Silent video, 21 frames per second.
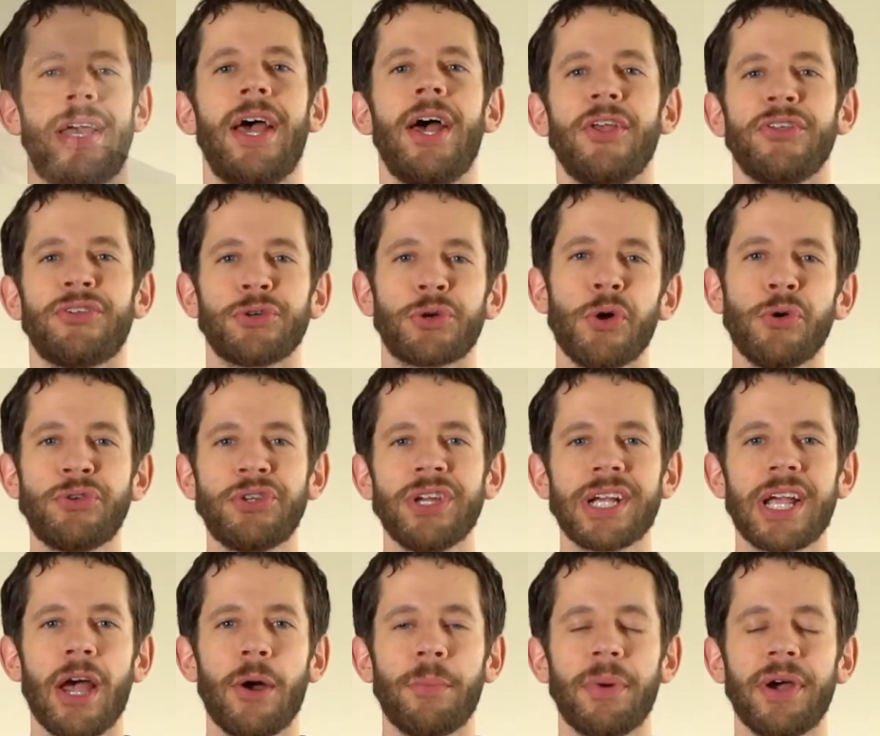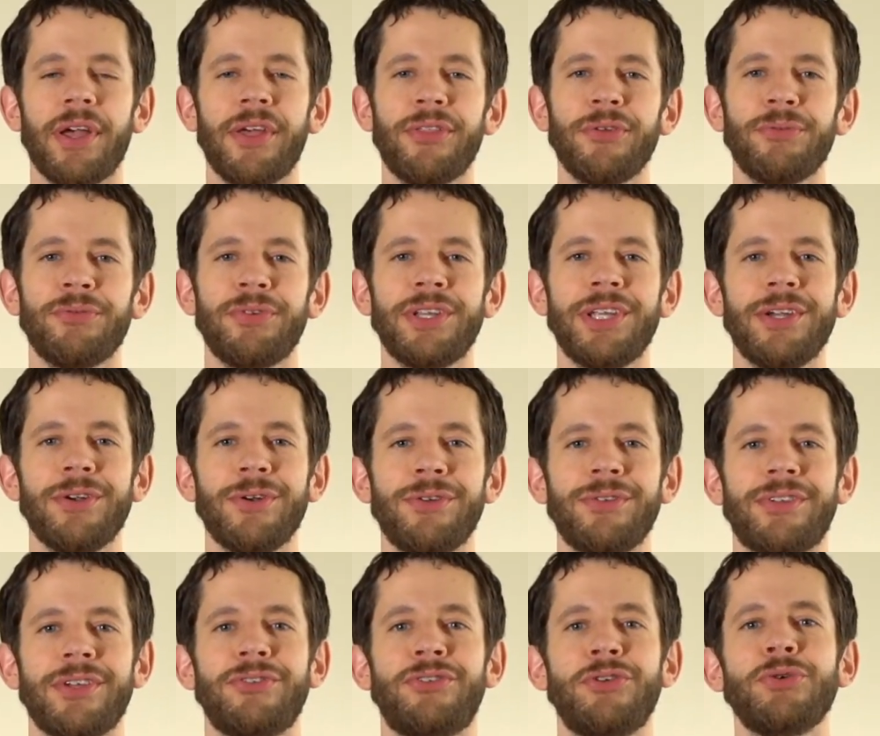So go check out my other
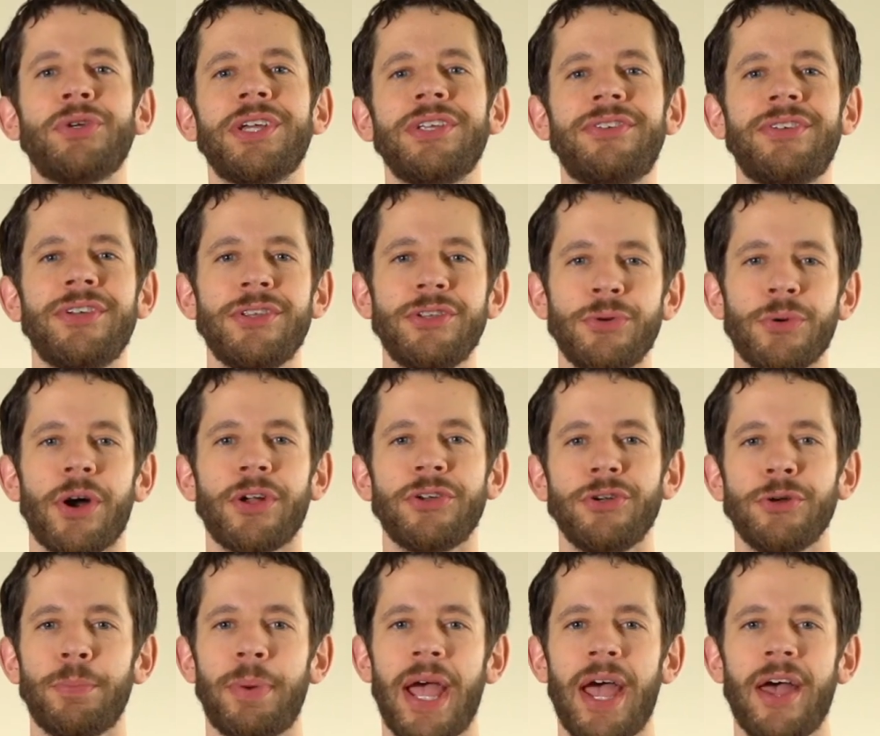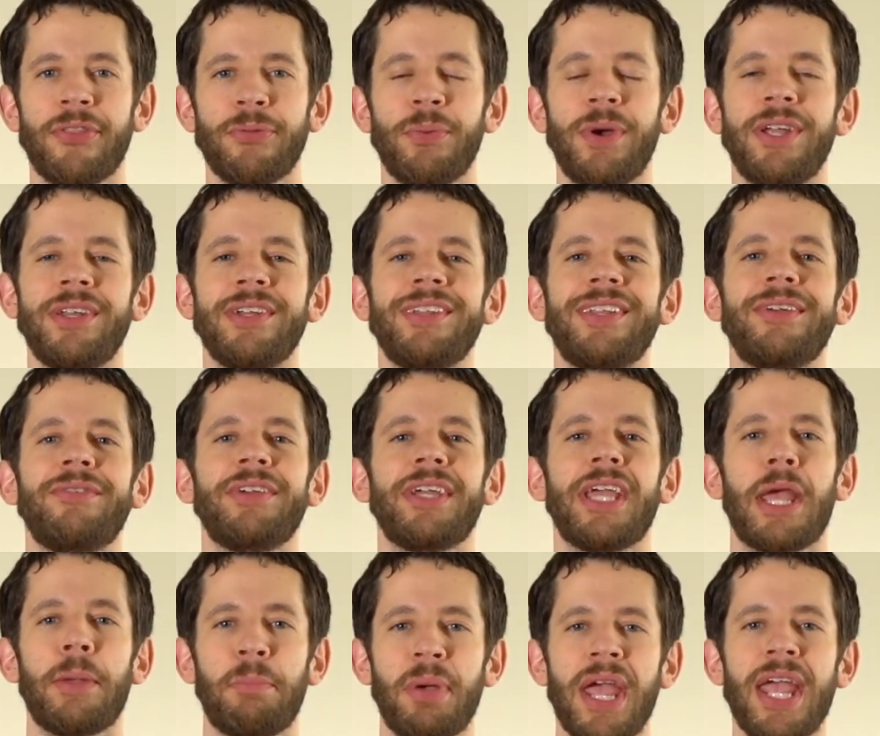videos as you continue on your pathway to living
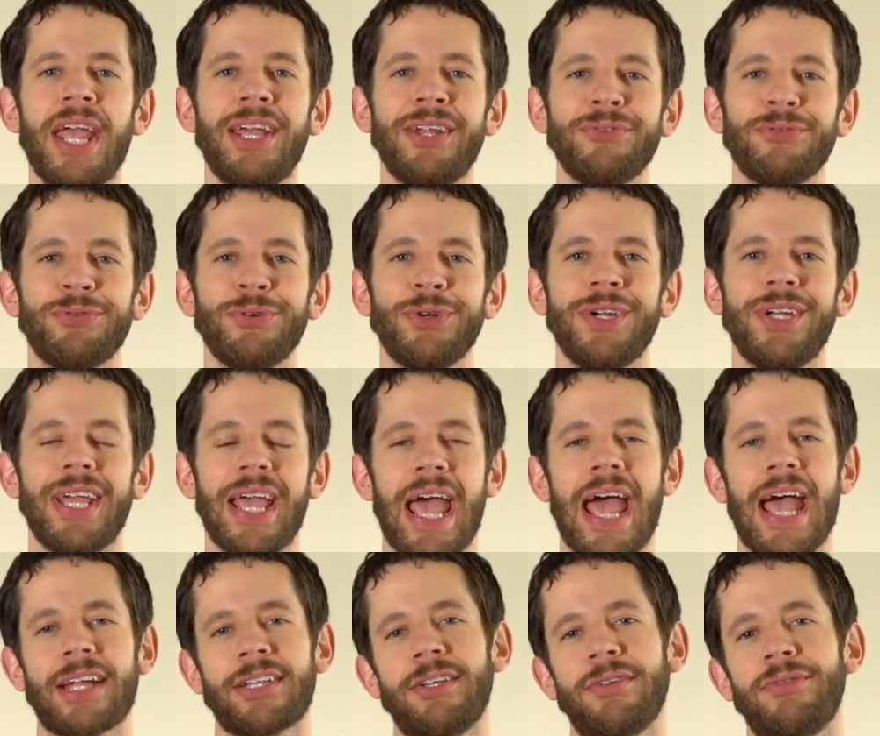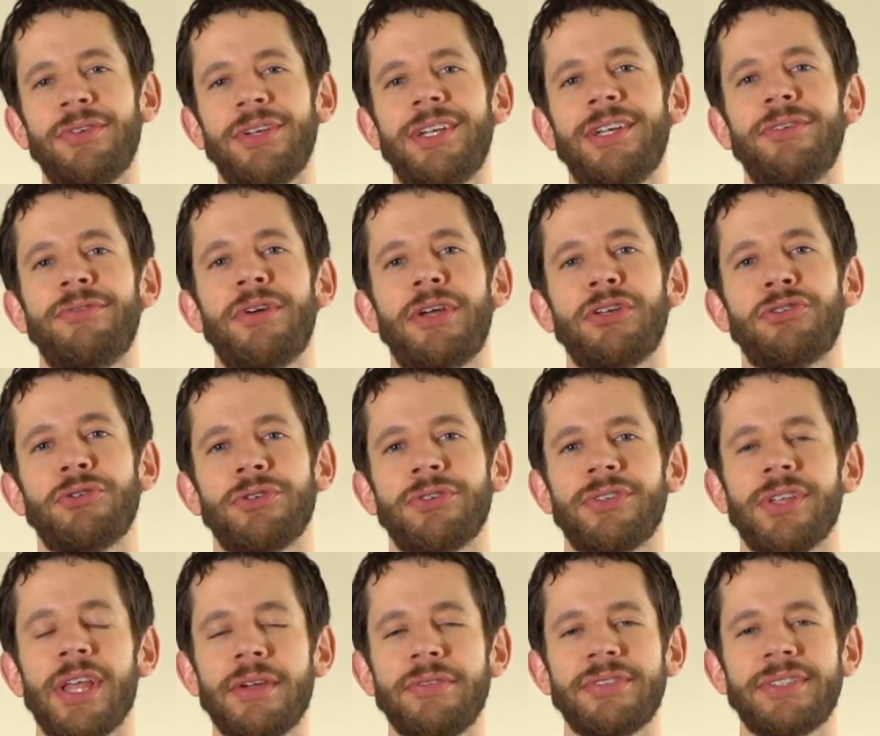a pain-free, active, and adventurous
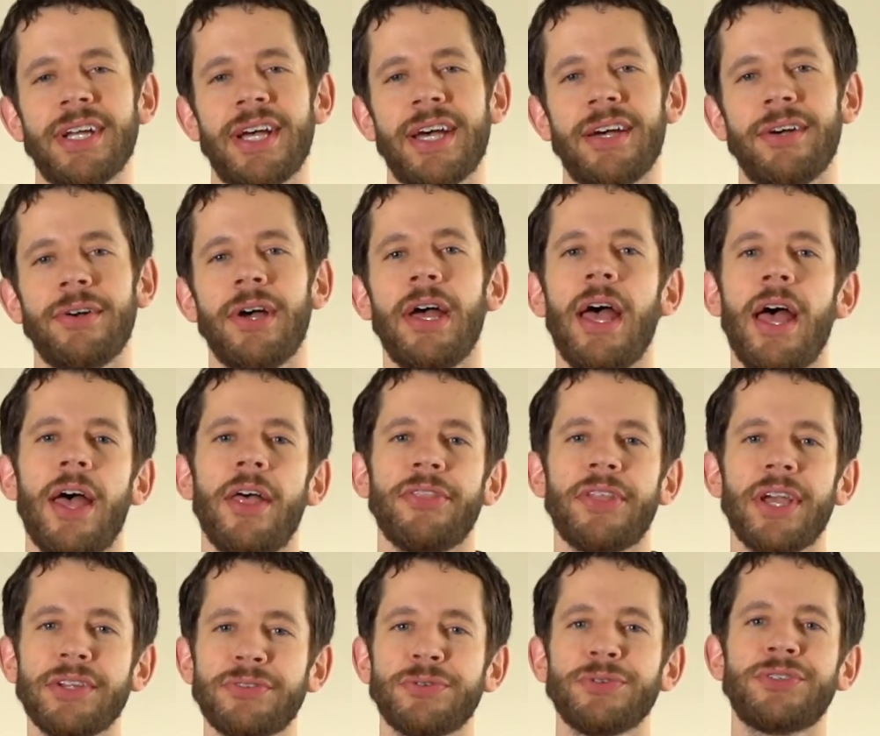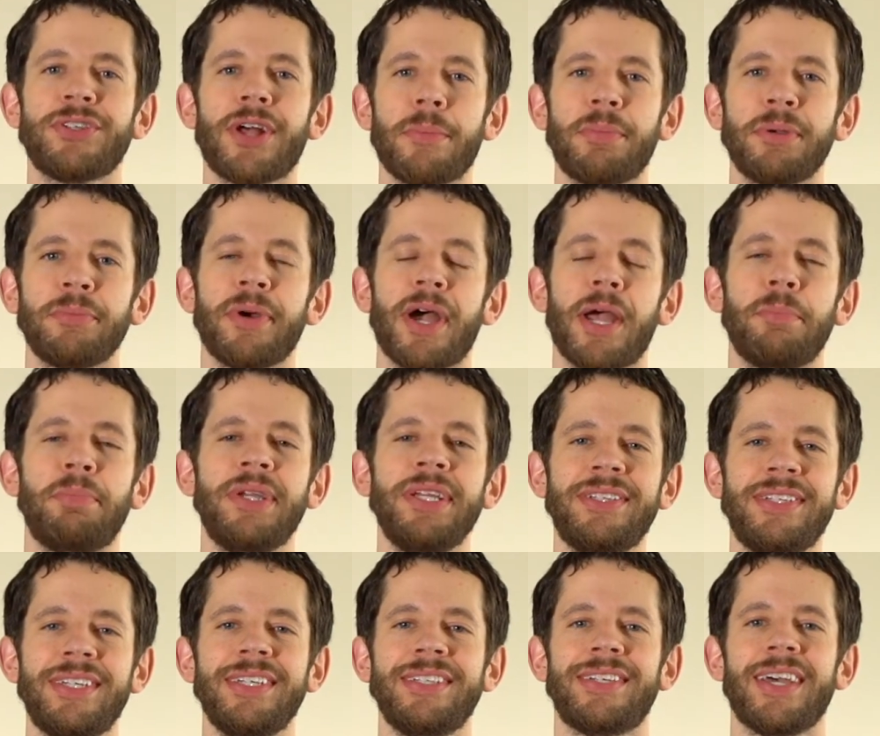lifestyle. Thanks for stopping by
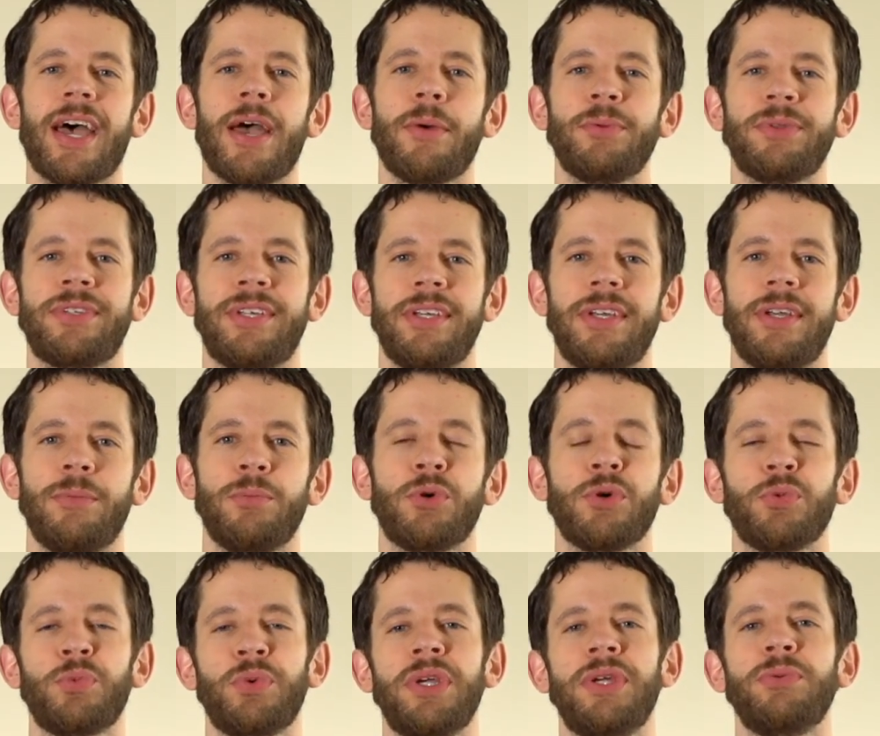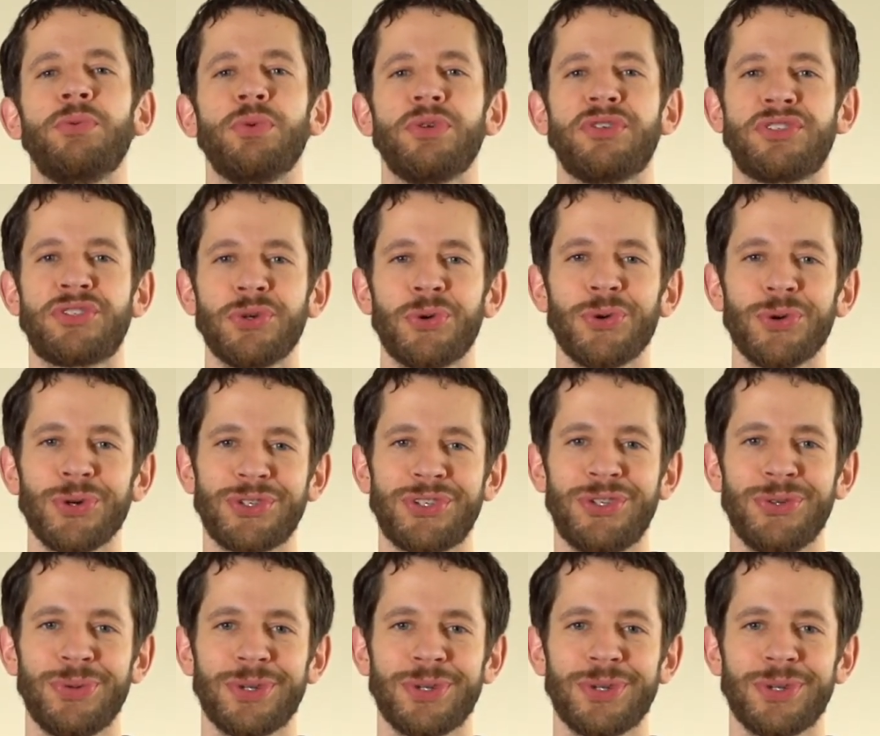PT Time with Tim, where we restore to